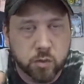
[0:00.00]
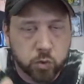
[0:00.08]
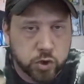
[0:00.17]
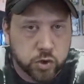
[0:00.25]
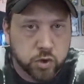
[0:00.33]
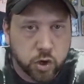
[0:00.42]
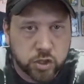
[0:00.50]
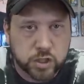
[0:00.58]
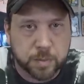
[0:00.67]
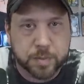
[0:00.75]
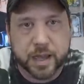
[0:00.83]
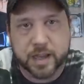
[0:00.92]
would you notice
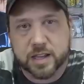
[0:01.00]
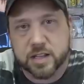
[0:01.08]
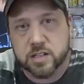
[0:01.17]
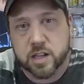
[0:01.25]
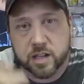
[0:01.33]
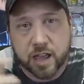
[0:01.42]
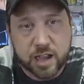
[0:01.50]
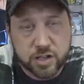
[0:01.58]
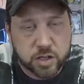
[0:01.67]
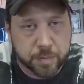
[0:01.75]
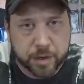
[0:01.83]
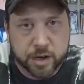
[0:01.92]
the package and
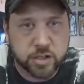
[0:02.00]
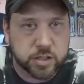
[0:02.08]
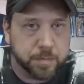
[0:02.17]
ask your parents